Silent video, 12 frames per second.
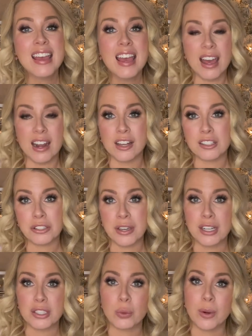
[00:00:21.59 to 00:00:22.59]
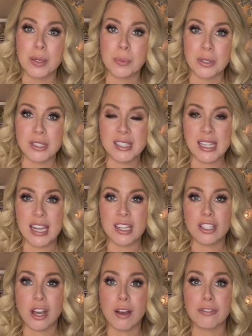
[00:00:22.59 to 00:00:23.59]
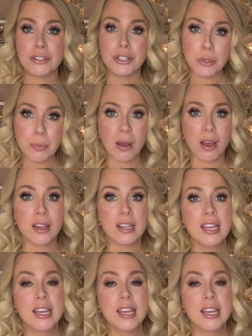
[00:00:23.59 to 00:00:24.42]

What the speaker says: And I also had a 20% off coupon,